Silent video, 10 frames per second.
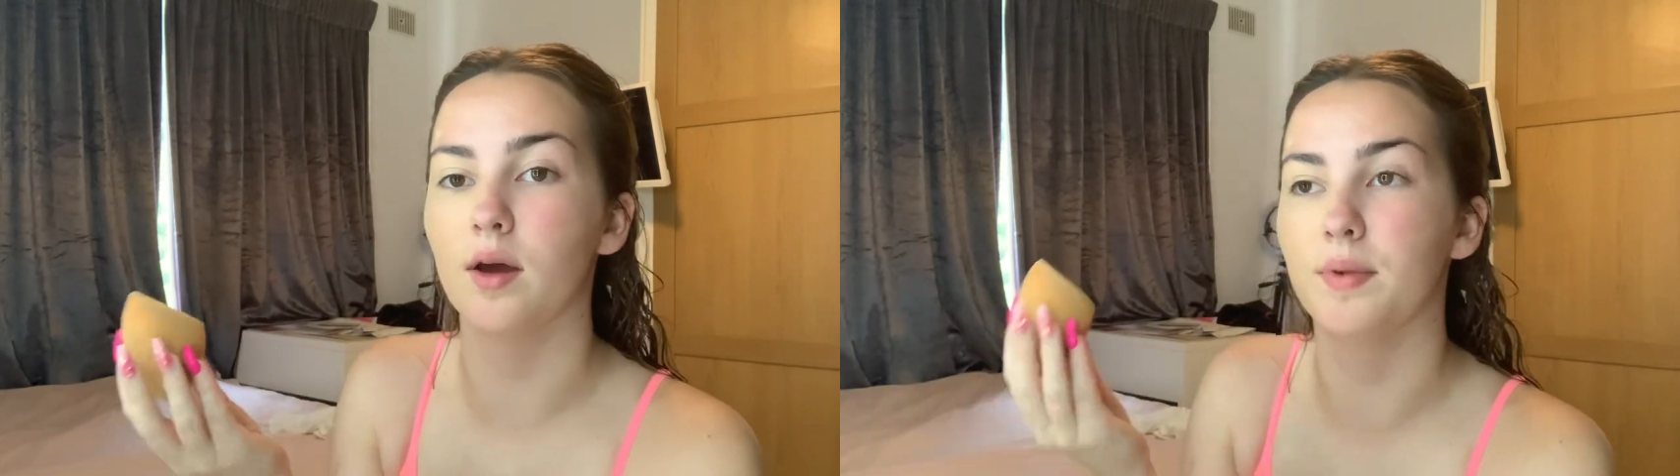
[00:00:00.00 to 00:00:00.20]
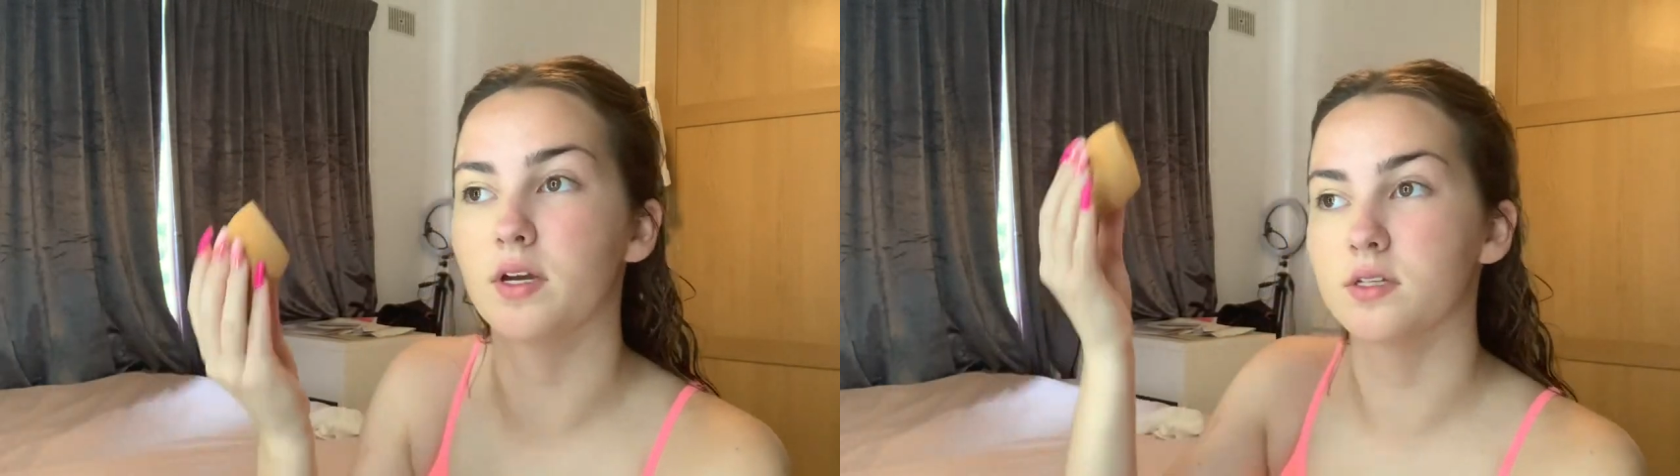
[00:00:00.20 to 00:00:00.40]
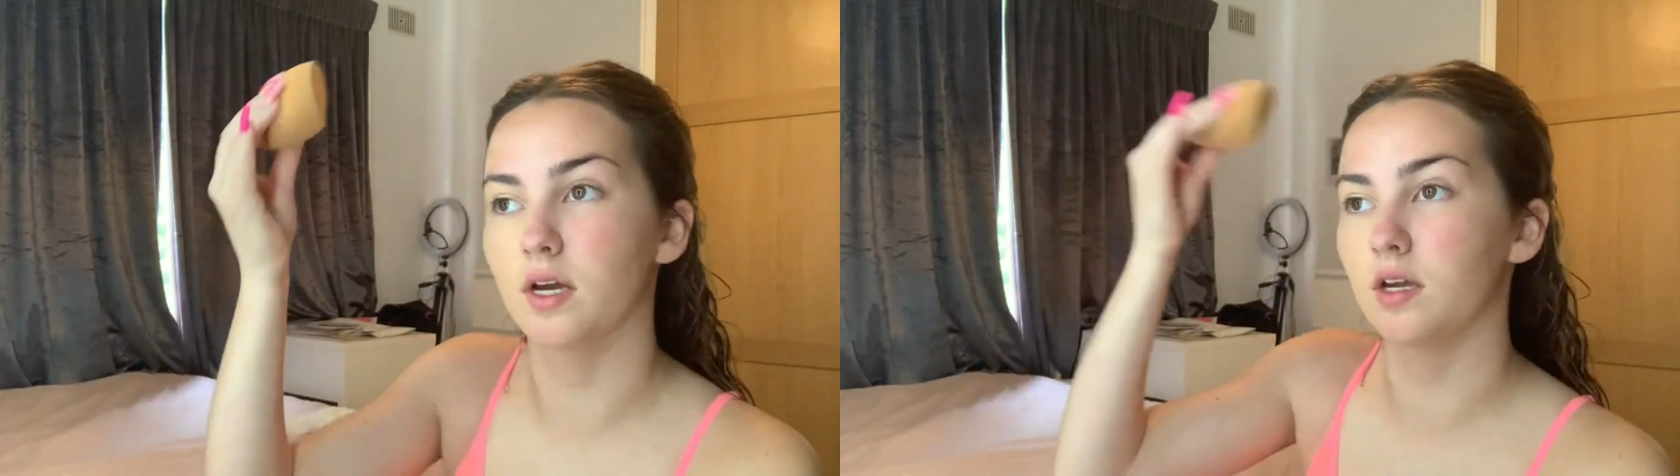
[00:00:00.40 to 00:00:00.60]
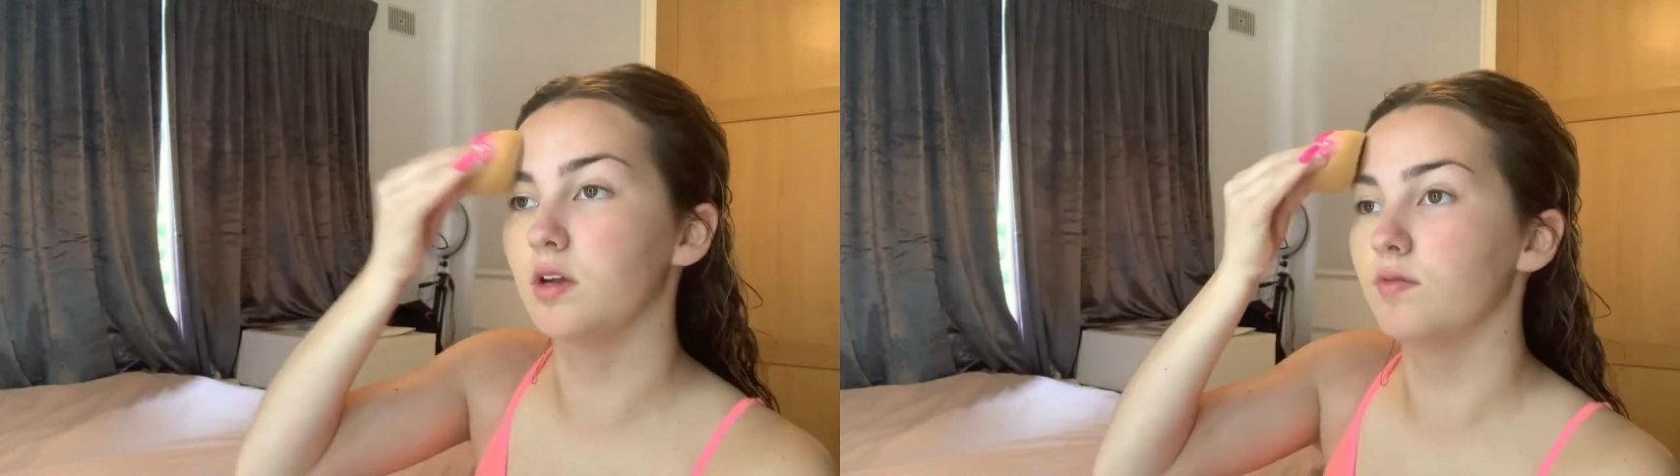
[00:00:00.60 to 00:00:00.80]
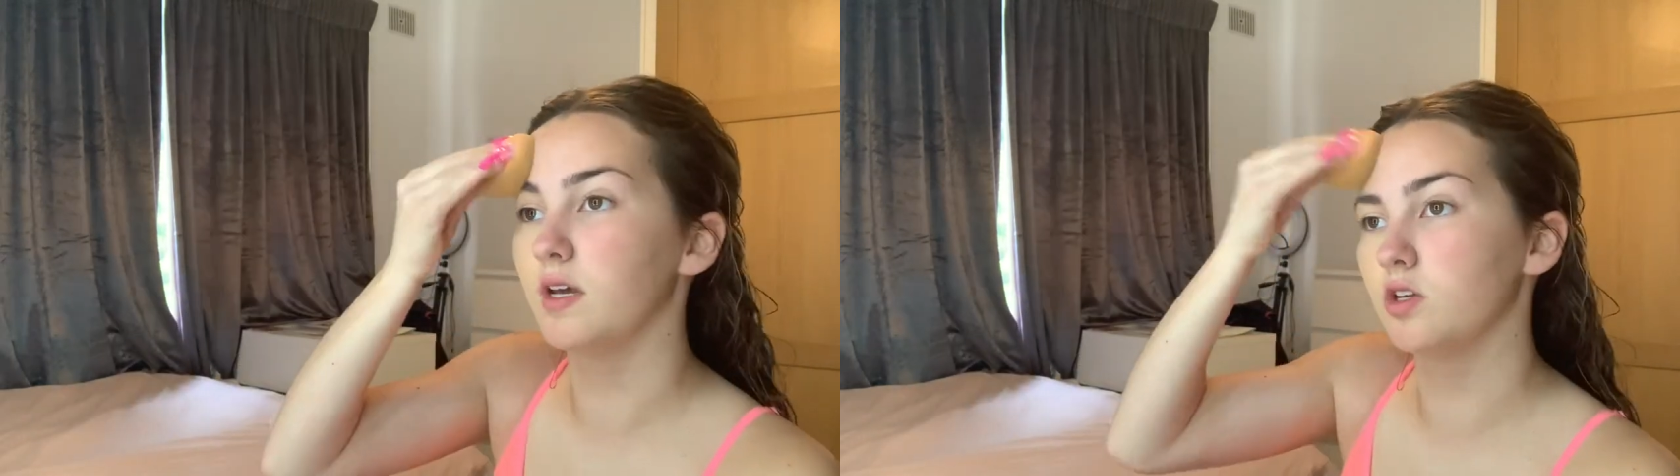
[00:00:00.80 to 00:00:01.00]
because like
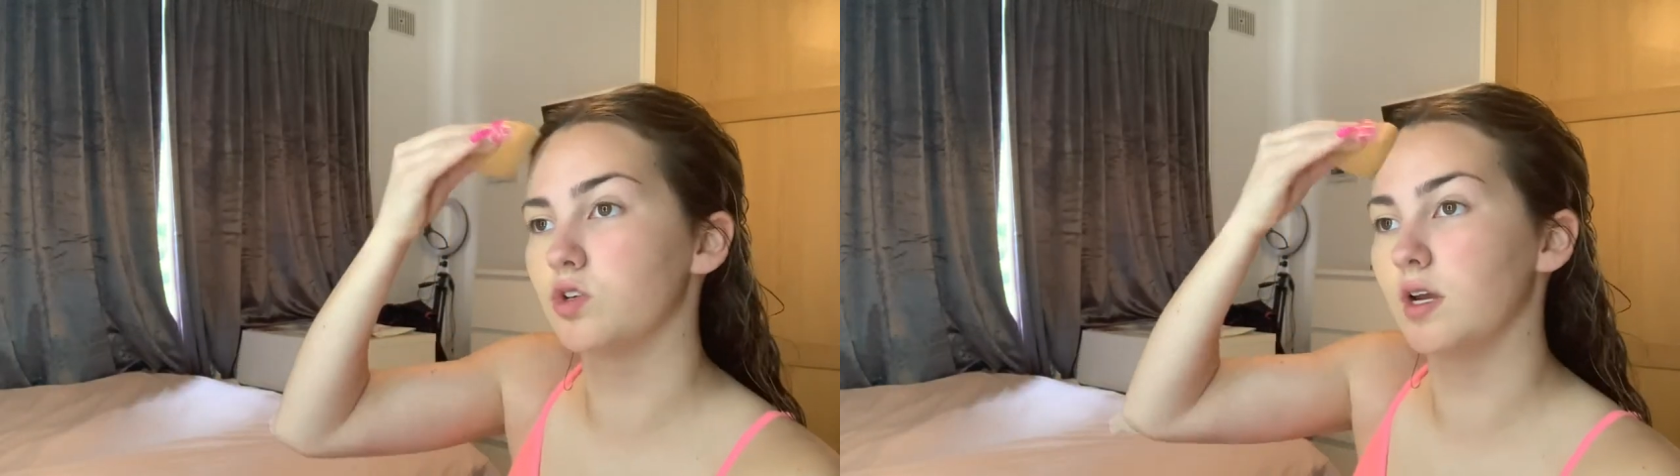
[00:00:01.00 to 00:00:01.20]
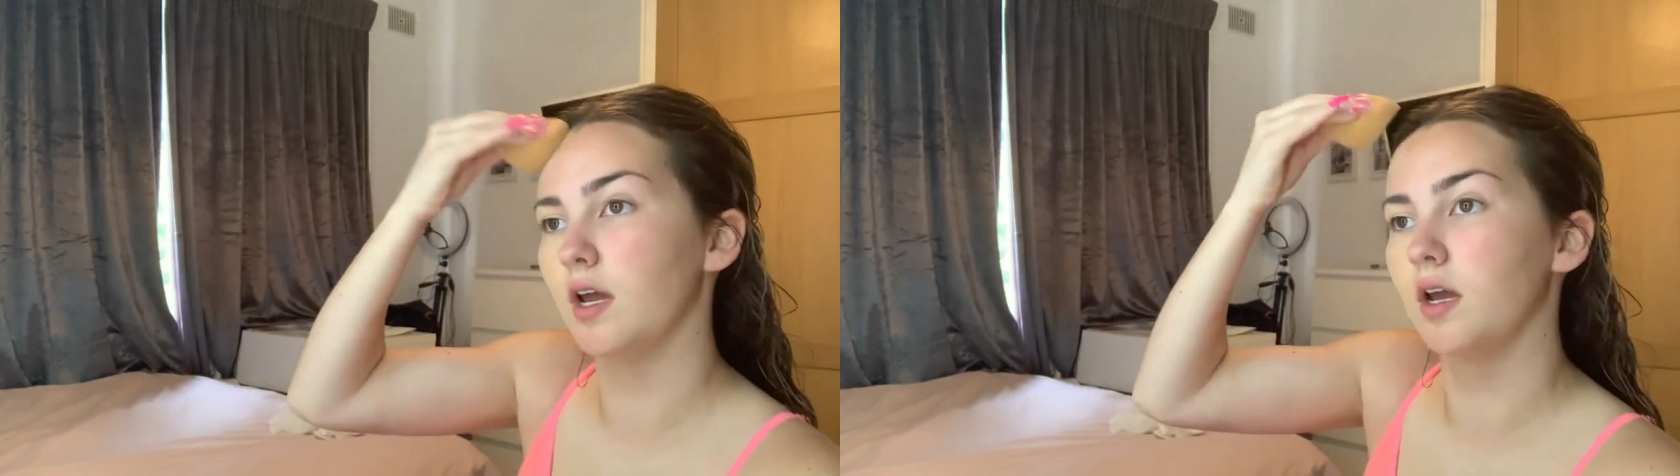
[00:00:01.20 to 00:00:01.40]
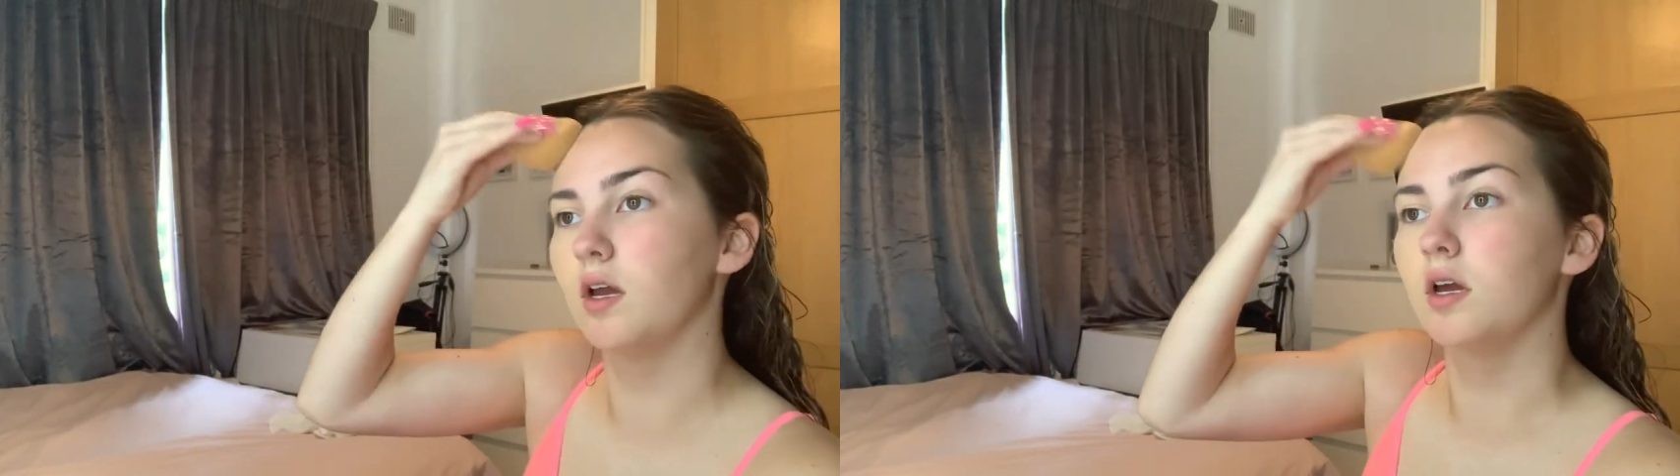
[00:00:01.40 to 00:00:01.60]
you've literally